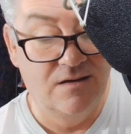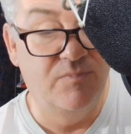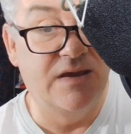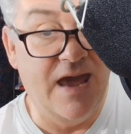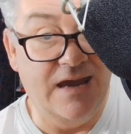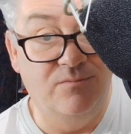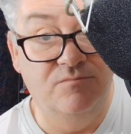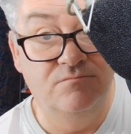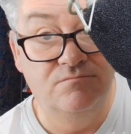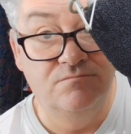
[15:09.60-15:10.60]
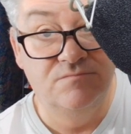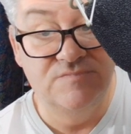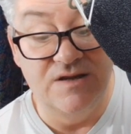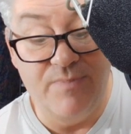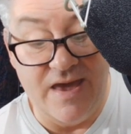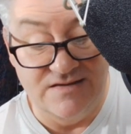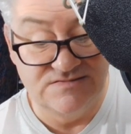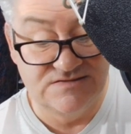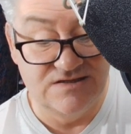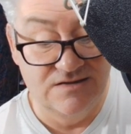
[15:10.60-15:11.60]
became
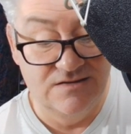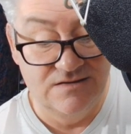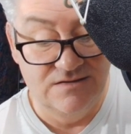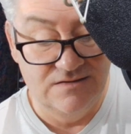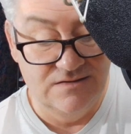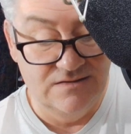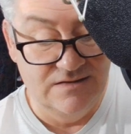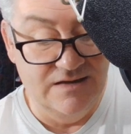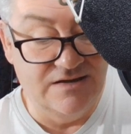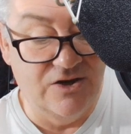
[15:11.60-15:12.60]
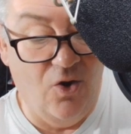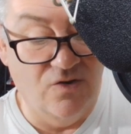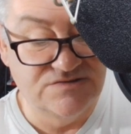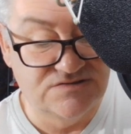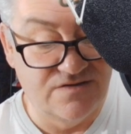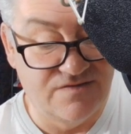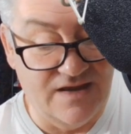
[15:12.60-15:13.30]
debased. It lost the